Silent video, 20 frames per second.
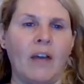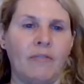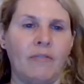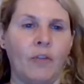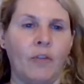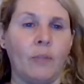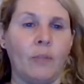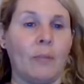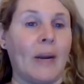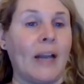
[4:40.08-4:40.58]

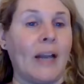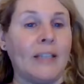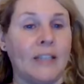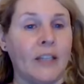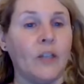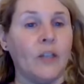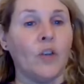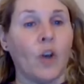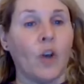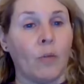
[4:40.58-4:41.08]
foot, but I
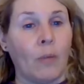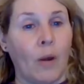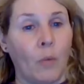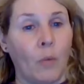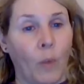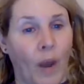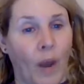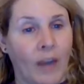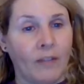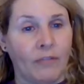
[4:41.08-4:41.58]
didn't on my
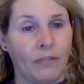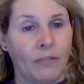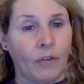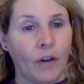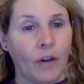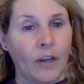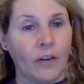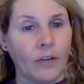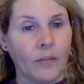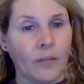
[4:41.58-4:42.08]
right
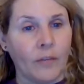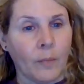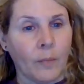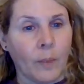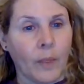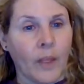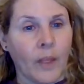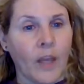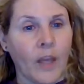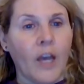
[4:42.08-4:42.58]
foot.
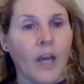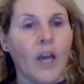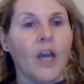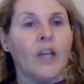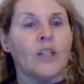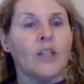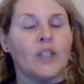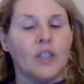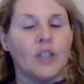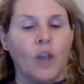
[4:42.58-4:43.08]

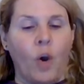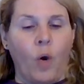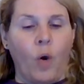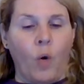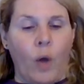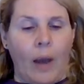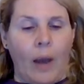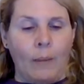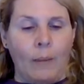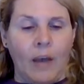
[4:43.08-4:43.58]

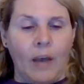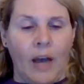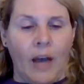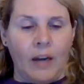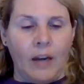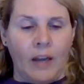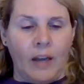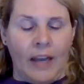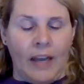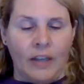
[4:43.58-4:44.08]
So I'm
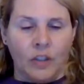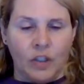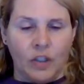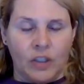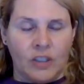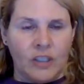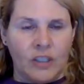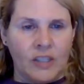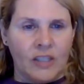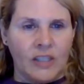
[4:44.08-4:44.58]
kind of
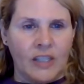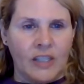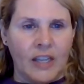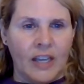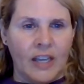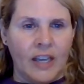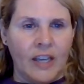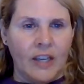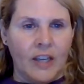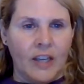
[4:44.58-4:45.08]
anxious to
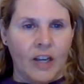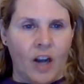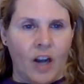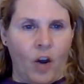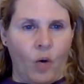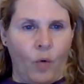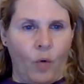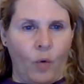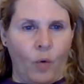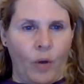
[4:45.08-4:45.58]
see,
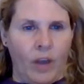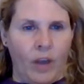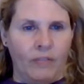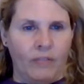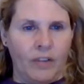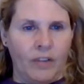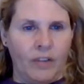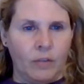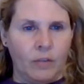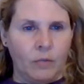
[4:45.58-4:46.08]

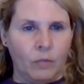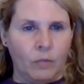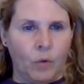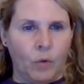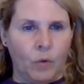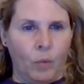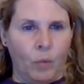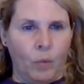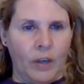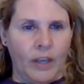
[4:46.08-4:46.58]
if it
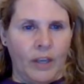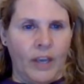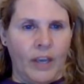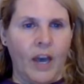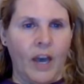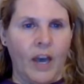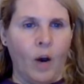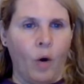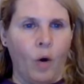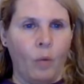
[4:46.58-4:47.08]
will really
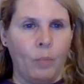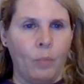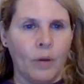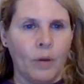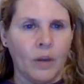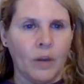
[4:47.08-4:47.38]
help.